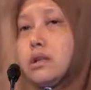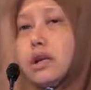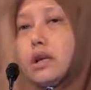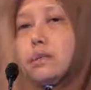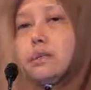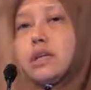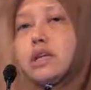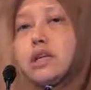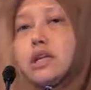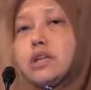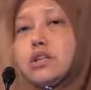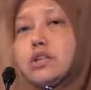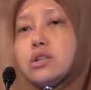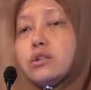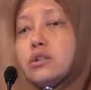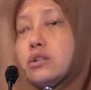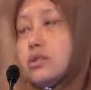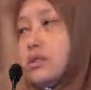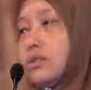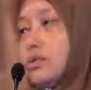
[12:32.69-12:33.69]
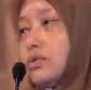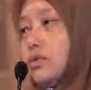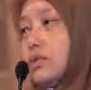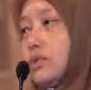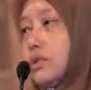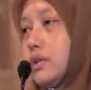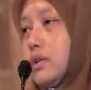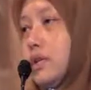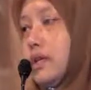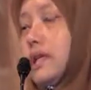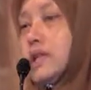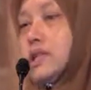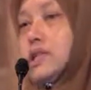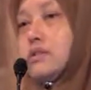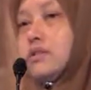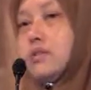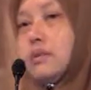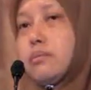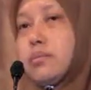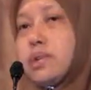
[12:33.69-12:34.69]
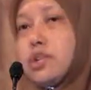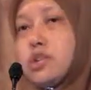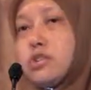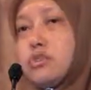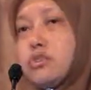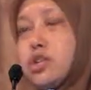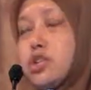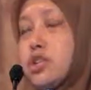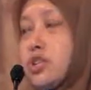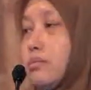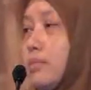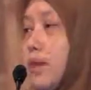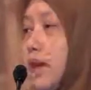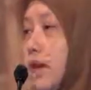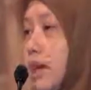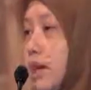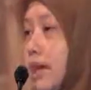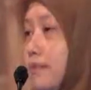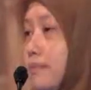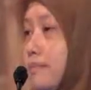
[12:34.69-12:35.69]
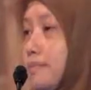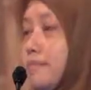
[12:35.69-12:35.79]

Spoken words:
application of letters of administration by